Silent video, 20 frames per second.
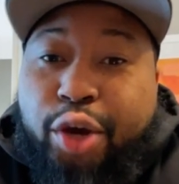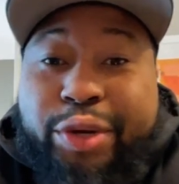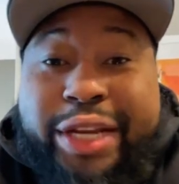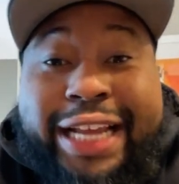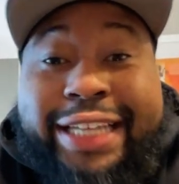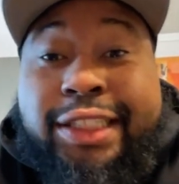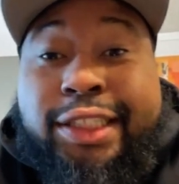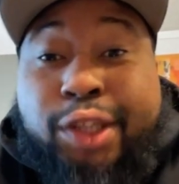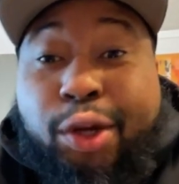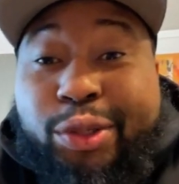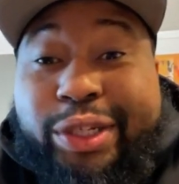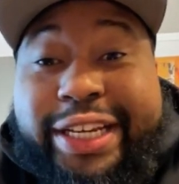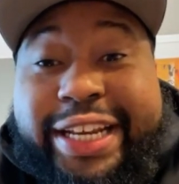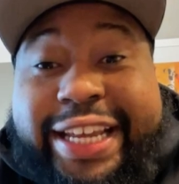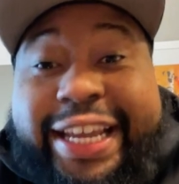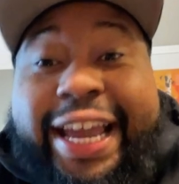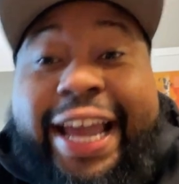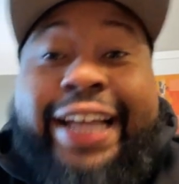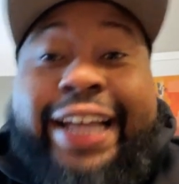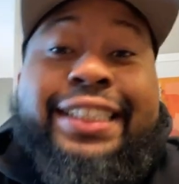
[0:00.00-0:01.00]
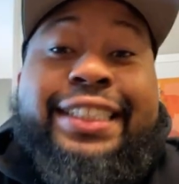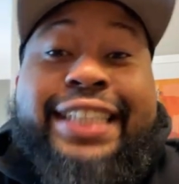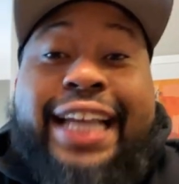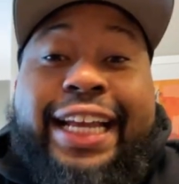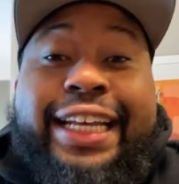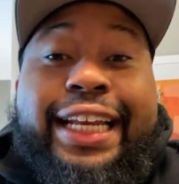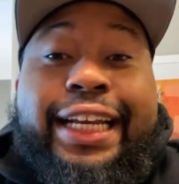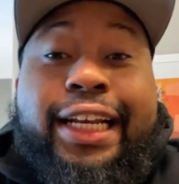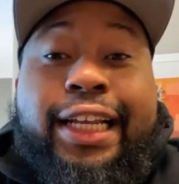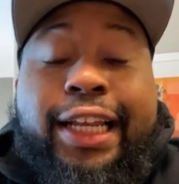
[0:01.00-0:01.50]
Yo, they sold the nigga
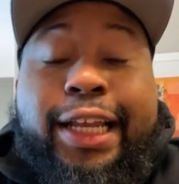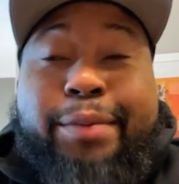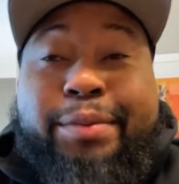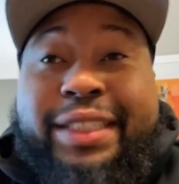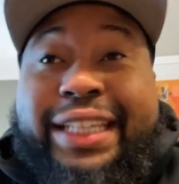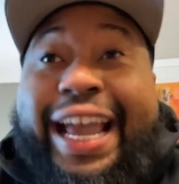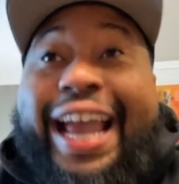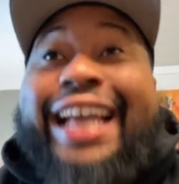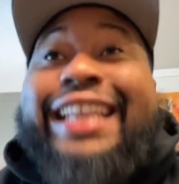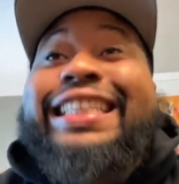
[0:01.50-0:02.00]
extended clips